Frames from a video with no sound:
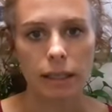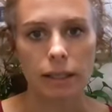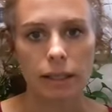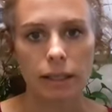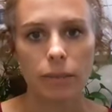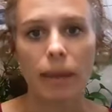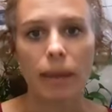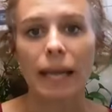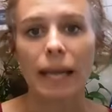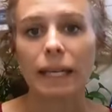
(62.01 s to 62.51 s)

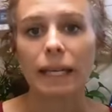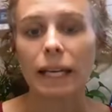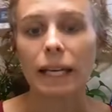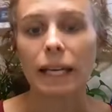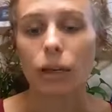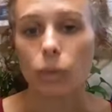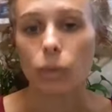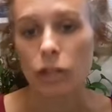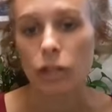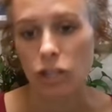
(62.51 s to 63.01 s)
the pain
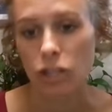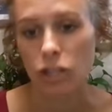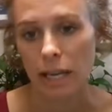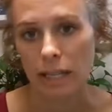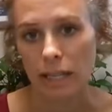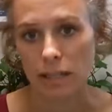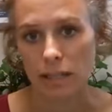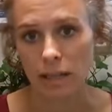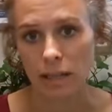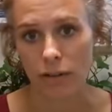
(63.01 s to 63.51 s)
can
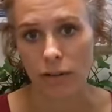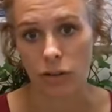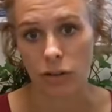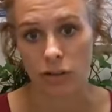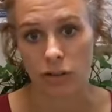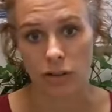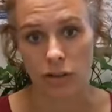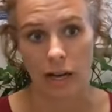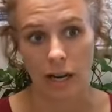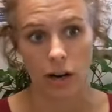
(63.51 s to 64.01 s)
originate in several
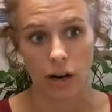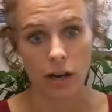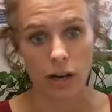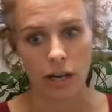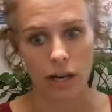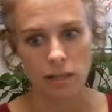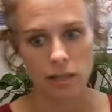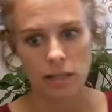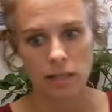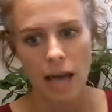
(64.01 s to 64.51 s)
different
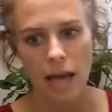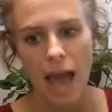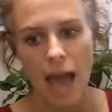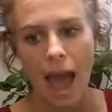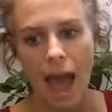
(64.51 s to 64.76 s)
areas.